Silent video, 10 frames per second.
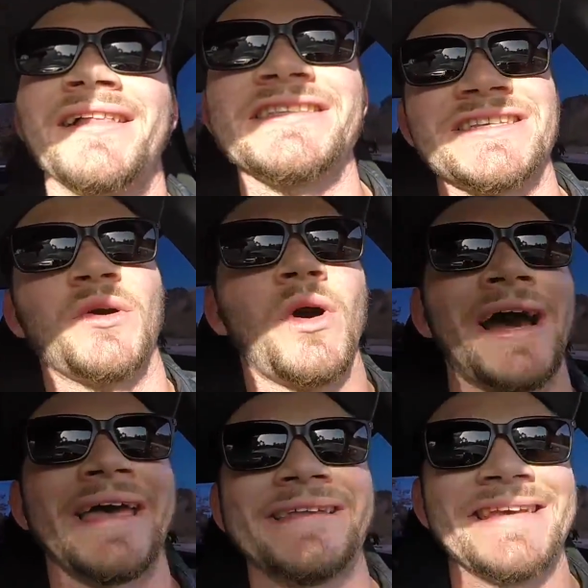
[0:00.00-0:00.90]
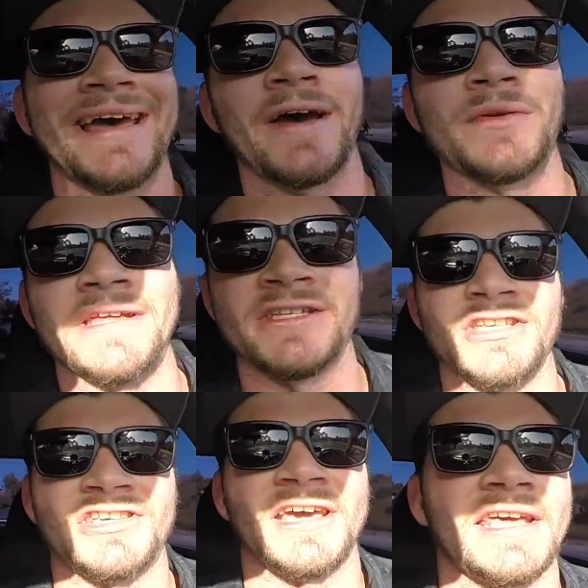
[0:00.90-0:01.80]
let's quiet down and
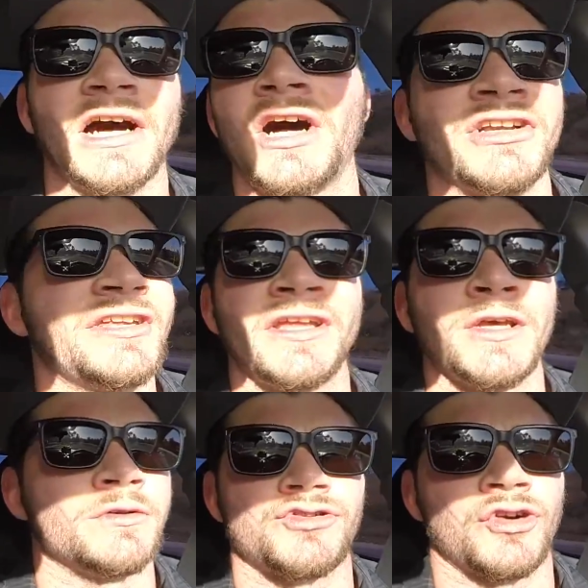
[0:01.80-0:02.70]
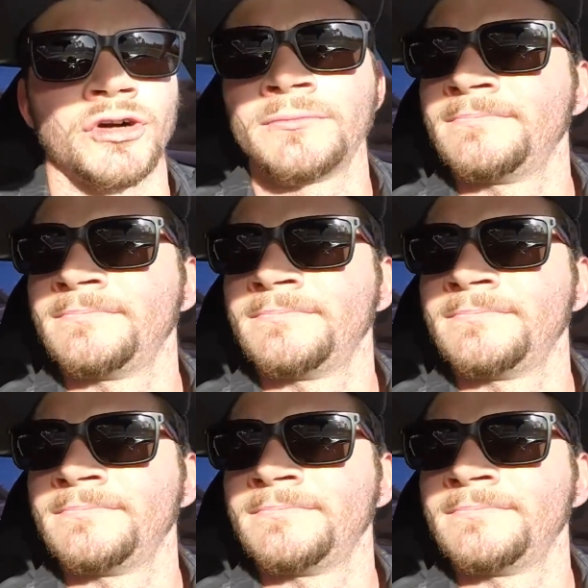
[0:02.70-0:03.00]
just kick it on into neutral.